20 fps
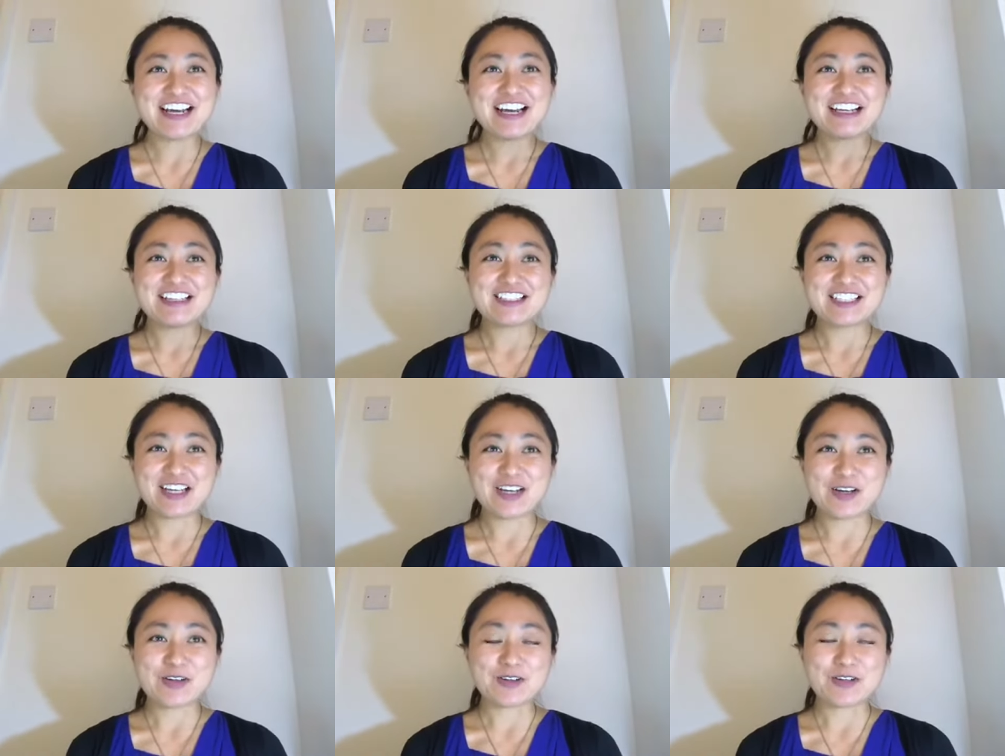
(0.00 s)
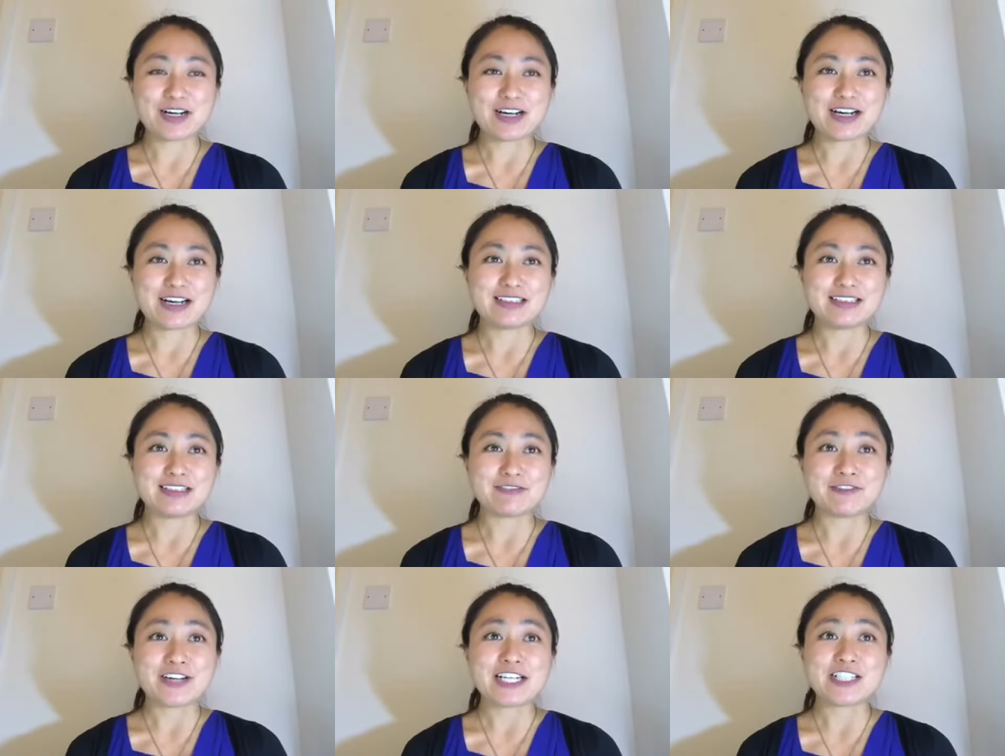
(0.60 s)
So
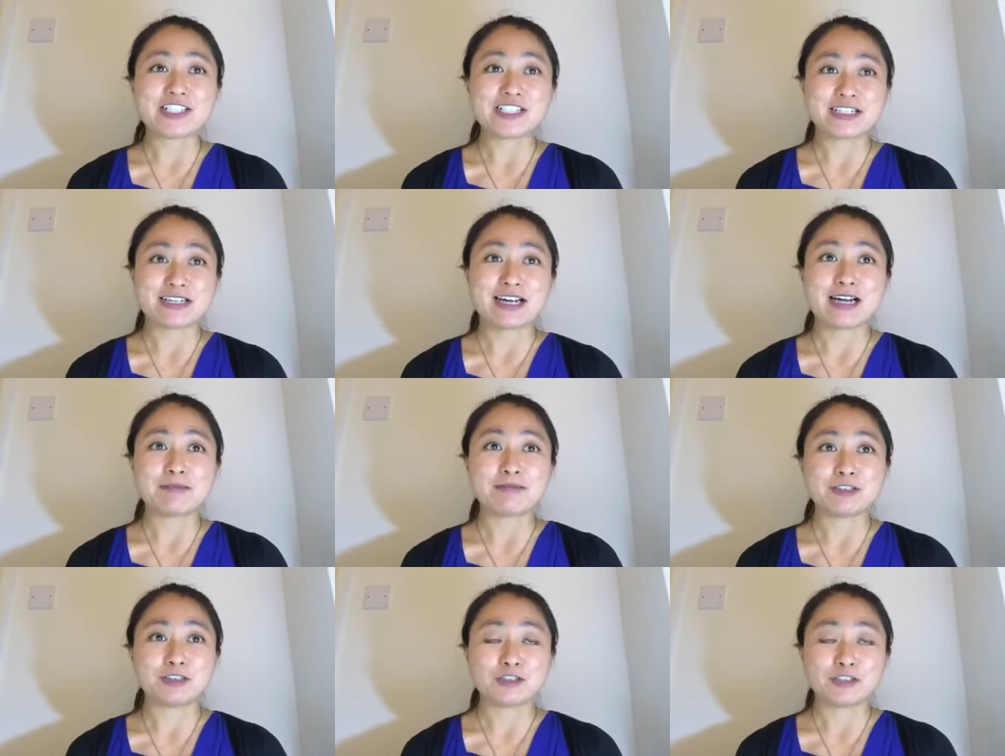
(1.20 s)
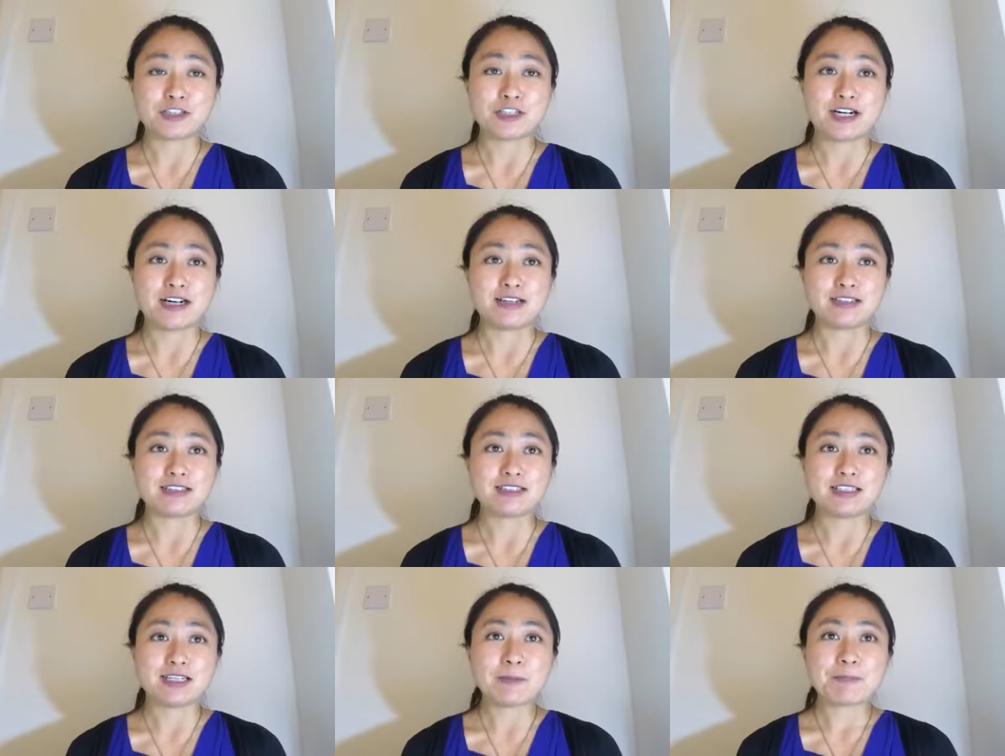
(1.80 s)
the venture capital
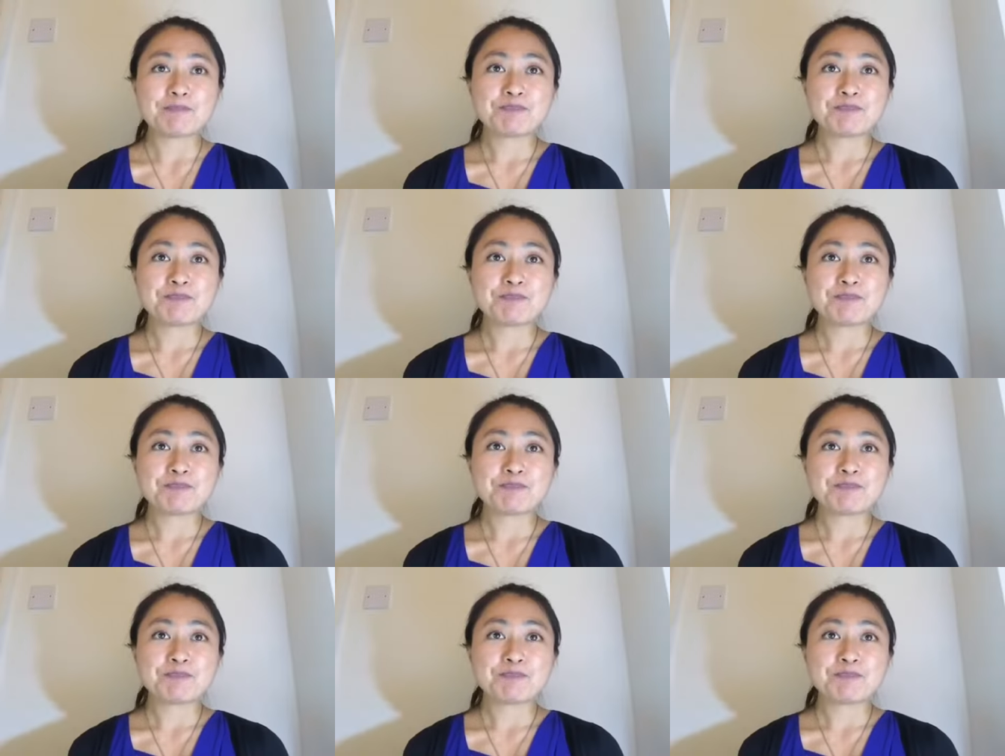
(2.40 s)
trust,